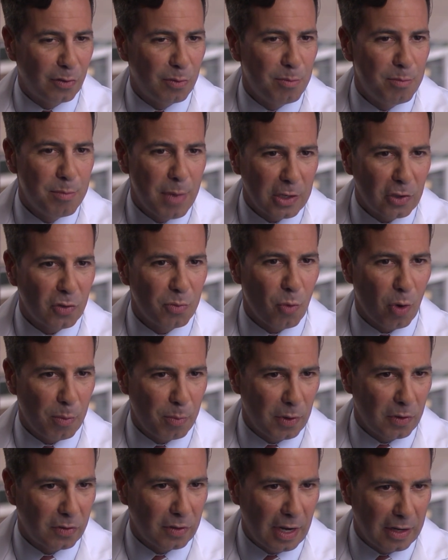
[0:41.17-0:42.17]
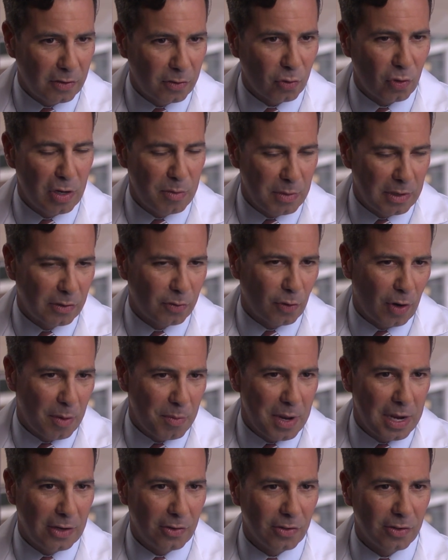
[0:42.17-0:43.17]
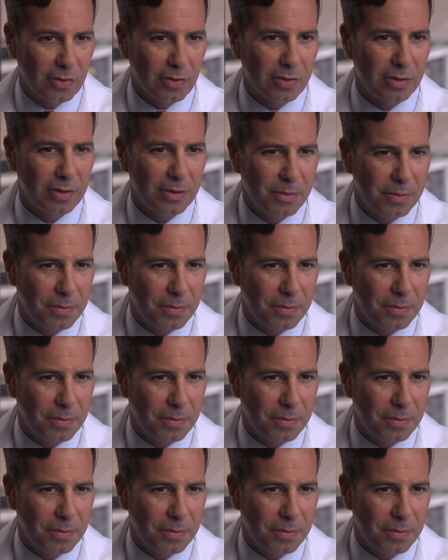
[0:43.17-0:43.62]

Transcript: much more precise treatments for our patients.